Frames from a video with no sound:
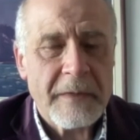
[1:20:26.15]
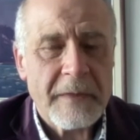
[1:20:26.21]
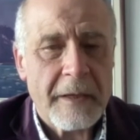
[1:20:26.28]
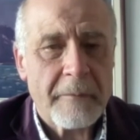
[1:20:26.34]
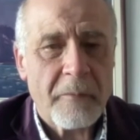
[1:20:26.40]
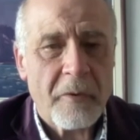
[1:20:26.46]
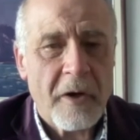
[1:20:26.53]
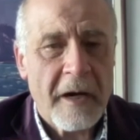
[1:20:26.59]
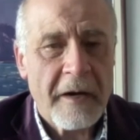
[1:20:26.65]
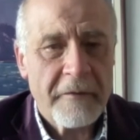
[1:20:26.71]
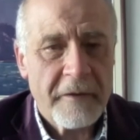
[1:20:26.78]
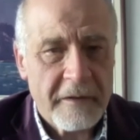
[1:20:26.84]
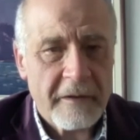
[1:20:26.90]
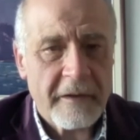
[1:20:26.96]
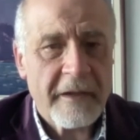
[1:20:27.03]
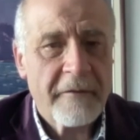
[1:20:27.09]
and
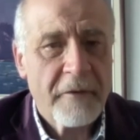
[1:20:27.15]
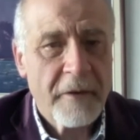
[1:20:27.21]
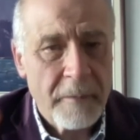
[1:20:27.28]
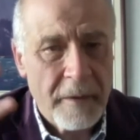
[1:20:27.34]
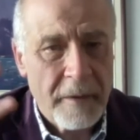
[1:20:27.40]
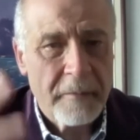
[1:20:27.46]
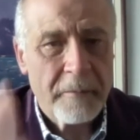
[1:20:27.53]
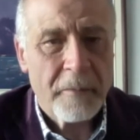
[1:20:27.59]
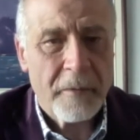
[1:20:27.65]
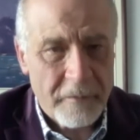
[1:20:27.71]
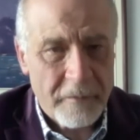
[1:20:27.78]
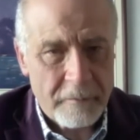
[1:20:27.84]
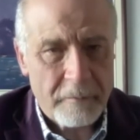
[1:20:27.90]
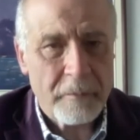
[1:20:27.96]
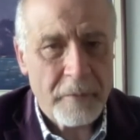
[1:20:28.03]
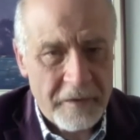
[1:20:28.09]
private delivery, but
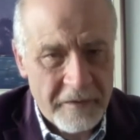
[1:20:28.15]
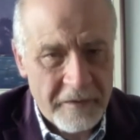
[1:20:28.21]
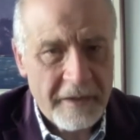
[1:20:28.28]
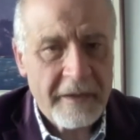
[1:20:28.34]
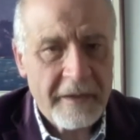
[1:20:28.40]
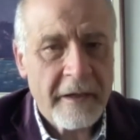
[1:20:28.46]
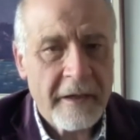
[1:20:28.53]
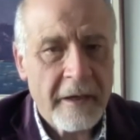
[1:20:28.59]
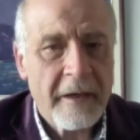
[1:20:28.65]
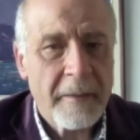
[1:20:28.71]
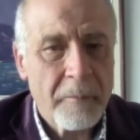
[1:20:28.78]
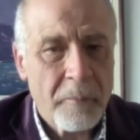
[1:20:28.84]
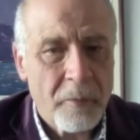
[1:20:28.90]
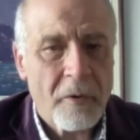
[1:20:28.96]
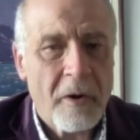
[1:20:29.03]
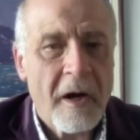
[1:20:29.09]
particularly
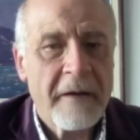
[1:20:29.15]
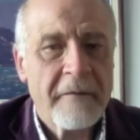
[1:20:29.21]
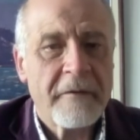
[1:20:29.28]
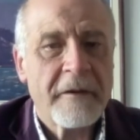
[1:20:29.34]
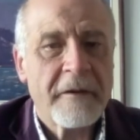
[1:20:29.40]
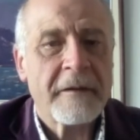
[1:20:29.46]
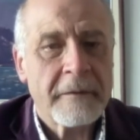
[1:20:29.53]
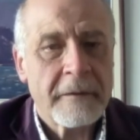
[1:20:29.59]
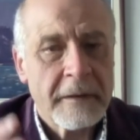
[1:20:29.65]
private